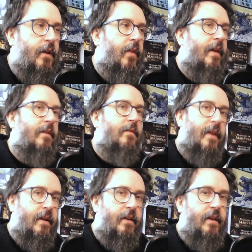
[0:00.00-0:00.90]
I think that's
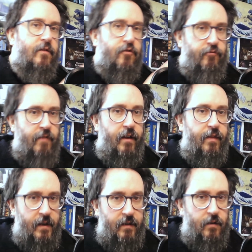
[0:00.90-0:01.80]
D&D's strength
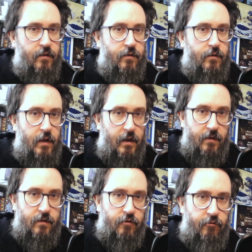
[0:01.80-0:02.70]
is its
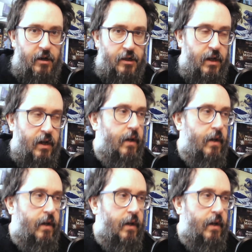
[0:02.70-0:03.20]
structure,